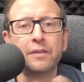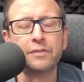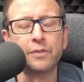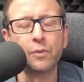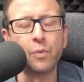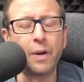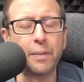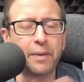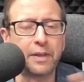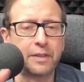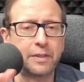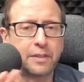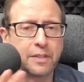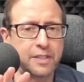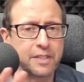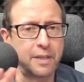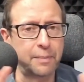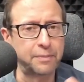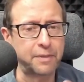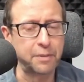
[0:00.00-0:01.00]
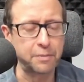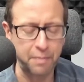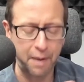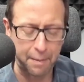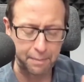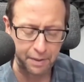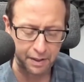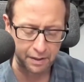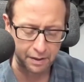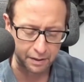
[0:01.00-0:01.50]
For women, the symptoms
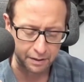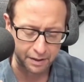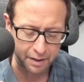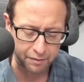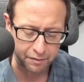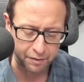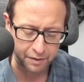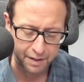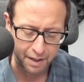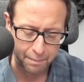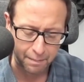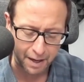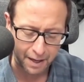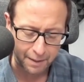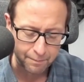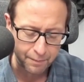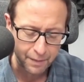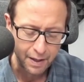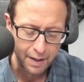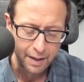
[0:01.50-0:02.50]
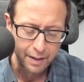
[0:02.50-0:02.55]
might be a little different than men.